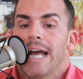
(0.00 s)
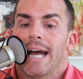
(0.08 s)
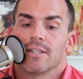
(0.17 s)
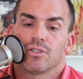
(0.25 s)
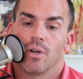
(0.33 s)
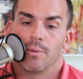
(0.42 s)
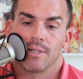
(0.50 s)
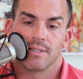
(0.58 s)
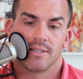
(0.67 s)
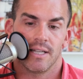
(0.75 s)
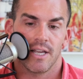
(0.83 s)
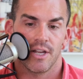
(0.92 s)
So I want to
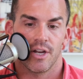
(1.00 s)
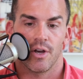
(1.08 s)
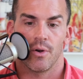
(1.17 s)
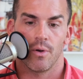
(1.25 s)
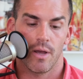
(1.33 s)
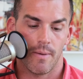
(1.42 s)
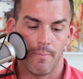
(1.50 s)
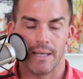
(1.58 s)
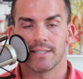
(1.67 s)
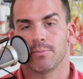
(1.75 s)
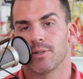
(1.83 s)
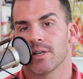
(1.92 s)
see, based upon the
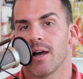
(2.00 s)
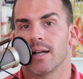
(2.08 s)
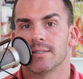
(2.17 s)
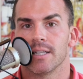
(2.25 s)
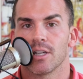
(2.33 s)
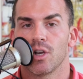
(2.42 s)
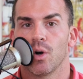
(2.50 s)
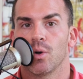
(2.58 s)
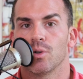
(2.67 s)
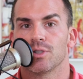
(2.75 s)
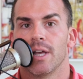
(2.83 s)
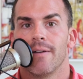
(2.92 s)
content goals,
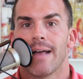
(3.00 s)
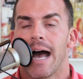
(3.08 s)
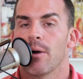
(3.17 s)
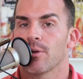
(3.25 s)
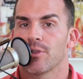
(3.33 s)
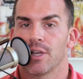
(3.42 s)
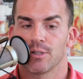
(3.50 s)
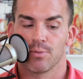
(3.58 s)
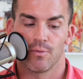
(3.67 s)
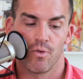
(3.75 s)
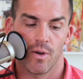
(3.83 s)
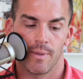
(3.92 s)
how are things
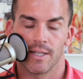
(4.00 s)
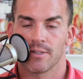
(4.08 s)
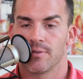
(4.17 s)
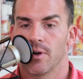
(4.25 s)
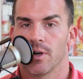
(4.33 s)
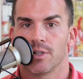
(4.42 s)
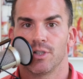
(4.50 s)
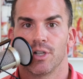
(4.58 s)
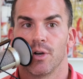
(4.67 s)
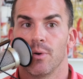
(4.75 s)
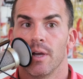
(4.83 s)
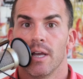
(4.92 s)
performing as far as,
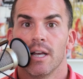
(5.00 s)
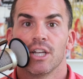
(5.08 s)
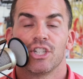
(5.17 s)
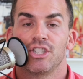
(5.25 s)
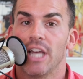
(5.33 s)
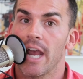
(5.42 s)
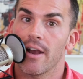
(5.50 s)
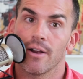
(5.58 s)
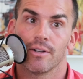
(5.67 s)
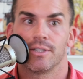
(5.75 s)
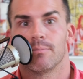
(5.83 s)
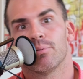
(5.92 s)
shares,
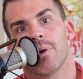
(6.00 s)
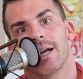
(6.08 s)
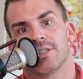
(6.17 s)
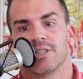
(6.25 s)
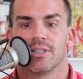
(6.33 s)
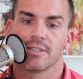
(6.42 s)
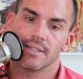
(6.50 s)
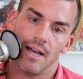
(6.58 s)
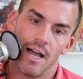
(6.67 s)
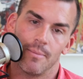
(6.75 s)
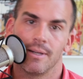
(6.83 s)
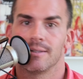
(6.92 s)
impressions,
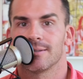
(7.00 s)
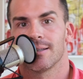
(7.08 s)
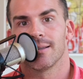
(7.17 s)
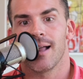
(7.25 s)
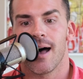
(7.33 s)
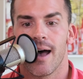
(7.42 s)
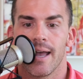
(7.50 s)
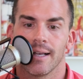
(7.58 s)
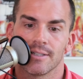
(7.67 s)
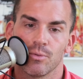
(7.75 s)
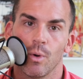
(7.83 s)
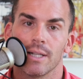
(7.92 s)
comments, likes,
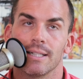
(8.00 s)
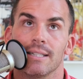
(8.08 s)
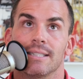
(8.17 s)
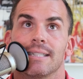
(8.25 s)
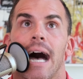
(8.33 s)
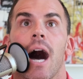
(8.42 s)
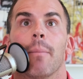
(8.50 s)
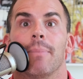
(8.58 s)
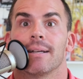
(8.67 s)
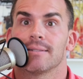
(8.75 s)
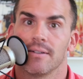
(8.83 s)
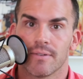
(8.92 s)
what topics of
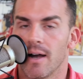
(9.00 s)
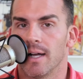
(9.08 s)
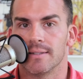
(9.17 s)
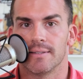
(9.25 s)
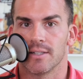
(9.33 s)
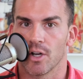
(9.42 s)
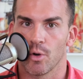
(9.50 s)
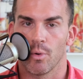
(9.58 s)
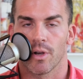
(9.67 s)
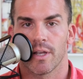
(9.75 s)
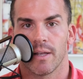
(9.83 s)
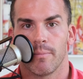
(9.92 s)
content are working
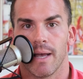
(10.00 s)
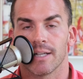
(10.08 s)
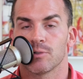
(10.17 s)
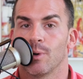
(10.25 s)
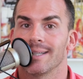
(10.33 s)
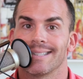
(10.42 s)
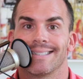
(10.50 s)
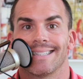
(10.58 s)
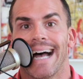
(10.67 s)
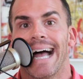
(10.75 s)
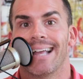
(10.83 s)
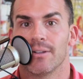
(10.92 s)
best, what
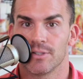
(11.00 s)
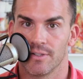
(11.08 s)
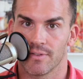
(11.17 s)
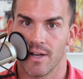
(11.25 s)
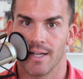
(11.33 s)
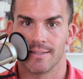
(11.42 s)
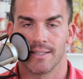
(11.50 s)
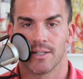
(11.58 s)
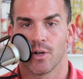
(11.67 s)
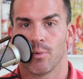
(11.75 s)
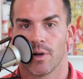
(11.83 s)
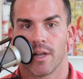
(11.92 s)
styles of content are
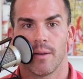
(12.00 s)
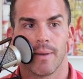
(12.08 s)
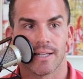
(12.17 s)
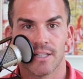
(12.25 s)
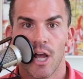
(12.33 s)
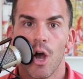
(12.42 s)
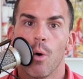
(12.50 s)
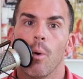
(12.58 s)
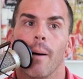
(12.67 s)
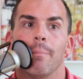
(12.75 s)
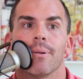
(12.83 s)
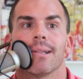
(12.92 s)
working best, what
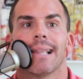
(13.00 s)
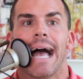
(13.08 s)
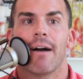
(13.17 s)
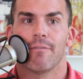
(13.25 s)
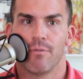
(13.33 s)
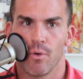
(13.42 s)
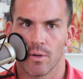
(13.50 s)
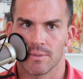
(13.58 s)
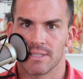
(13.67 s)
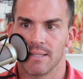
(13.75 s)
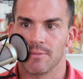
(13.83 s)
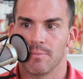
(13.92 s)
platforms seem to
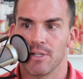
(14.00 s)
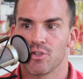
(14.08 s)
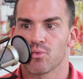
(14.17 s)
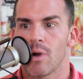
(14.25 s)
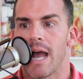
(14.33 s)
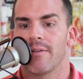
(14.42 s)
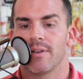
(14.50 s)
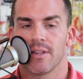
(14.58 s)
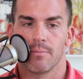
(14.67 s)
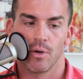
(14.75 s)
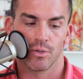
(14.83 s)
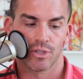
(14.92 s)
be driving the most